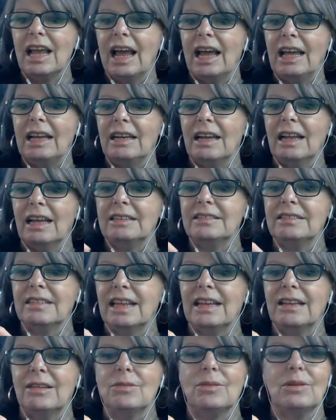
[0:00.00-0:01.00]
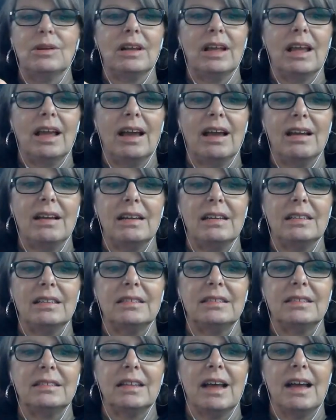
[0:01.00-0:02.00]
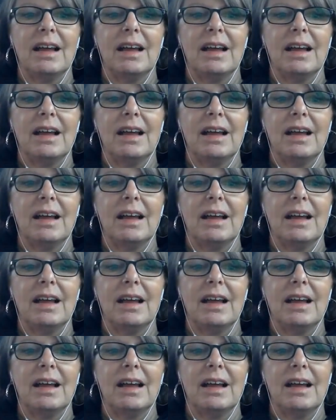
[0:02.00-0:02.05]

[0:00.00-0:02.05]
unless anyone has